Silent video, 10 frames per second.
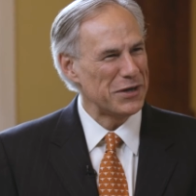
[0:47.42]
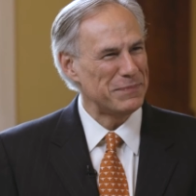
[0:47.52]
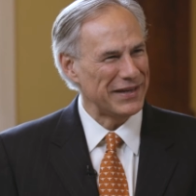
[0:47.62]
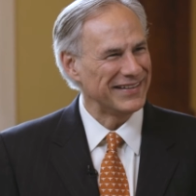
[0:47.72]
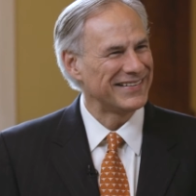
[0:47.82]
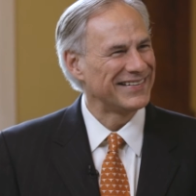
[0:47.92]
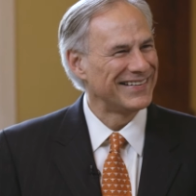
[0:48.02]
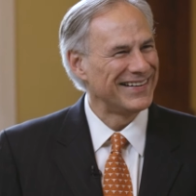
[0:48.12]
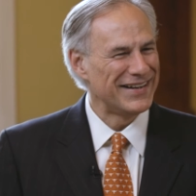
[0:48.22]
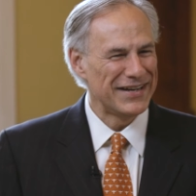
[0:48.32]
repeat
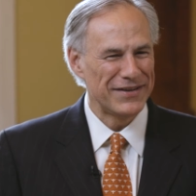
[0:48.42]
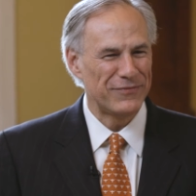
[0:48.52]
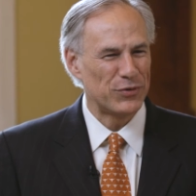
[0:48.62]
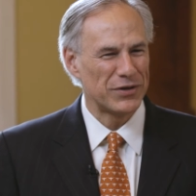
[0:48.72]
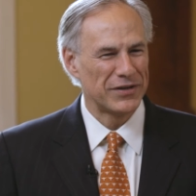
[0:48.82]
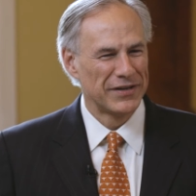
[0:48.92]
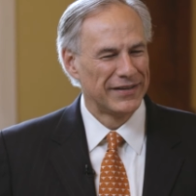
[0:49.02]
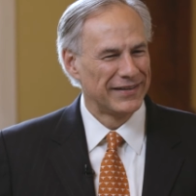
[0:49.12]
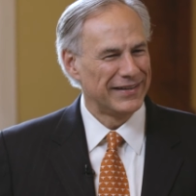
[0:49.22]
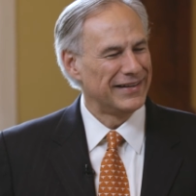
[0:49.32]
uh, yeah. for
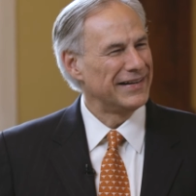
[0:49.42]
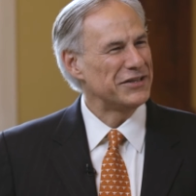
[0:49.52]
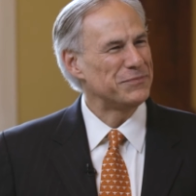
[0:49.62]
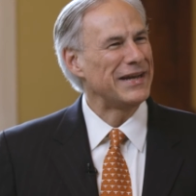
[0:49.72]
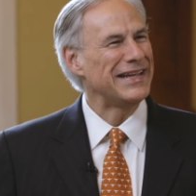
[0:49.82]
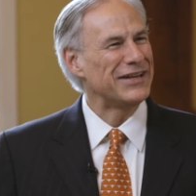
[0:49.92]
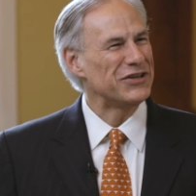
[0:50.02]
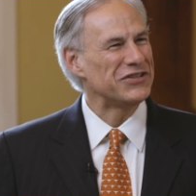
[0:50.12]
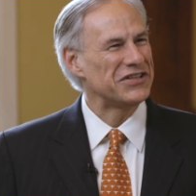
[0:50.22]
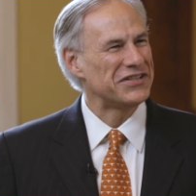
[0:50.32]
uh, as many
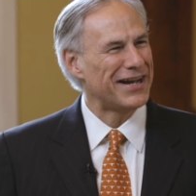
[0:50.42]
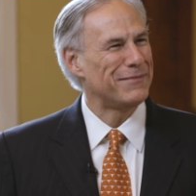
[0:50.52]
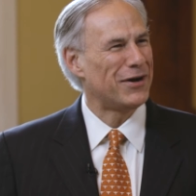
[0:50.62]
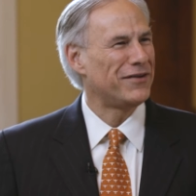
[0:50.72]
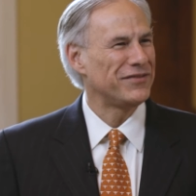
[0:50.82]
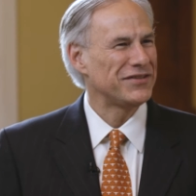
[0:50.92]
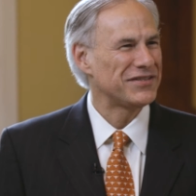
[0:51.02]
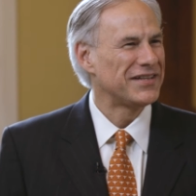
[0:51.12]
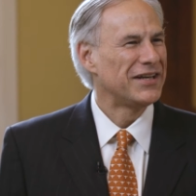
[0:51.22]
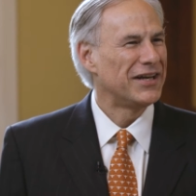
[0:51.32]
years as I'm in
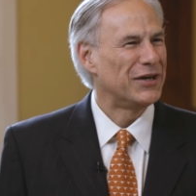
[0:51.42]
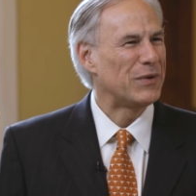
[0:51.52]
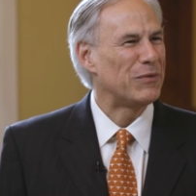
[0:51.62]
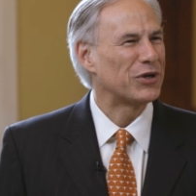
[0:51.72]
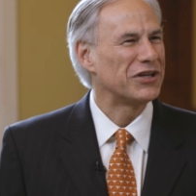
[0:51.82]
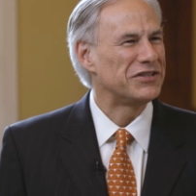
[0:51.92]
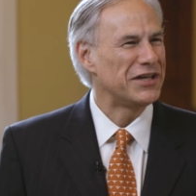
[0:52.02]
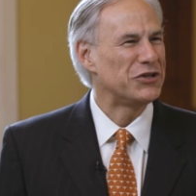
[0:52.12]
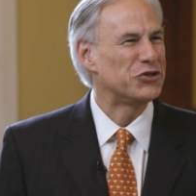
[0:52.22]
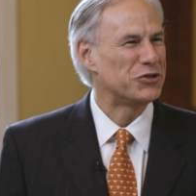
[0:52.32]
office, uh, we will
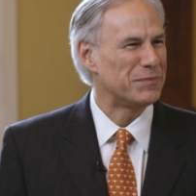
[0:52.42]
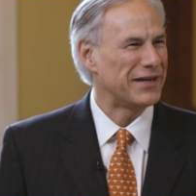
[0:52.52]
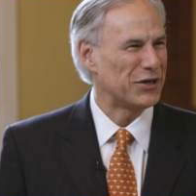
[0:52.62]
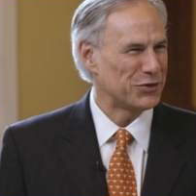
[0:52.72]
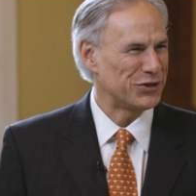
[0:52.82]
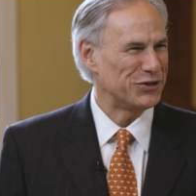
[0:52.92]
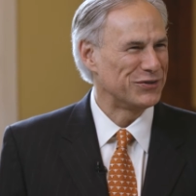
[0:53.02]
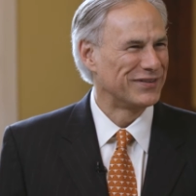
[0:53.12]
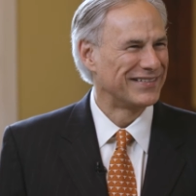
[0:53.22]
continue to beat OU.